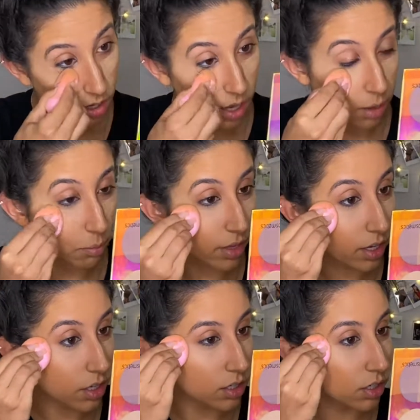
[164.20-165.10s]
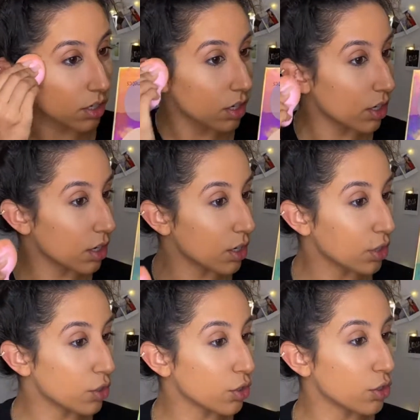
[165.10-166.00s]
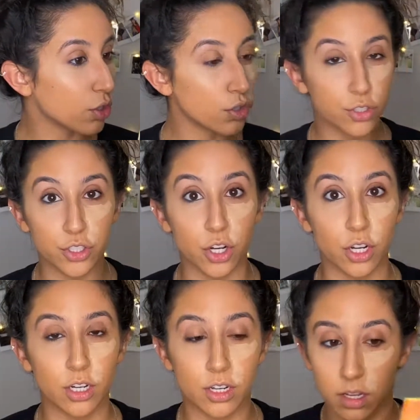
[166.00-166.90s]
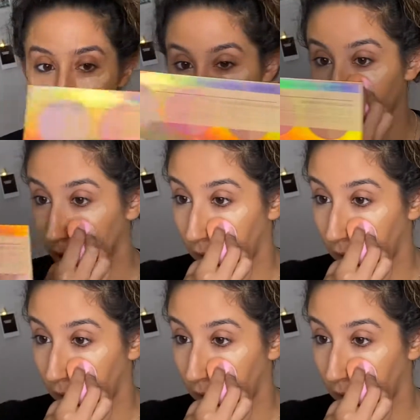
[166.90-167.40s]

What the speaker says: I'm like shook. Okay.